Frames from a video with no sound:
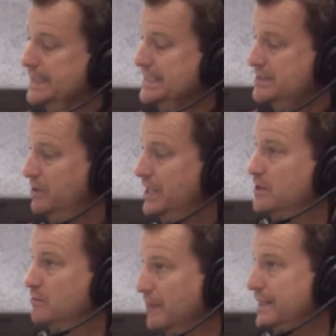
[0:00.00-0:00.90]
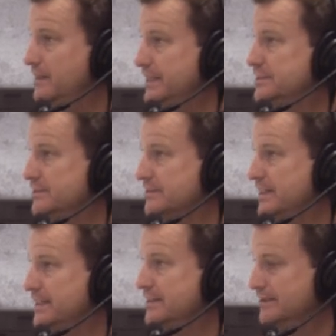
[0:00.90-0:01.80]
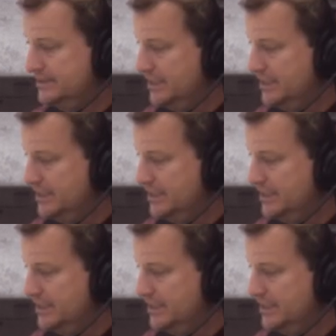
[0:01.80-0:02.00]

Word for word: And he said, Well, I know Mike Leach is your head coach.